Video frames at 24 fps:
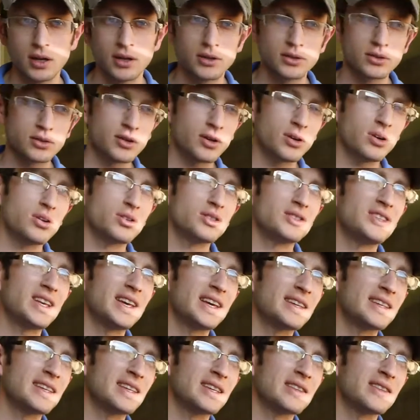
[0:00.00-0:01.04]
So
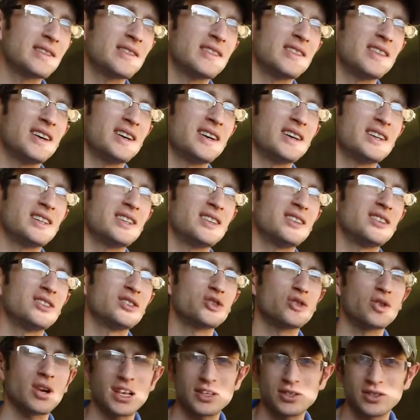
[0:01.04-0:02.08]
taking the
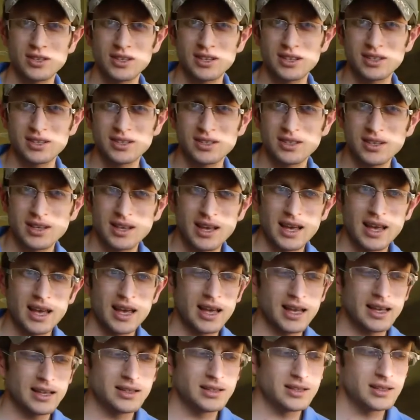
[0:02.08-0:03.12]
stresses
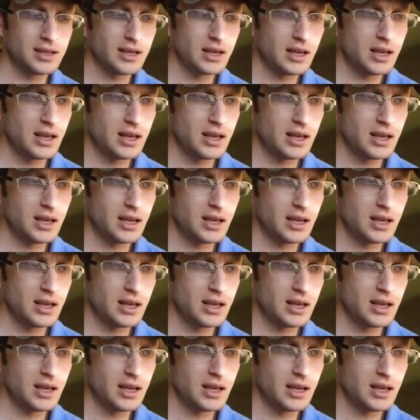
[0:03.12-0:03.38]
and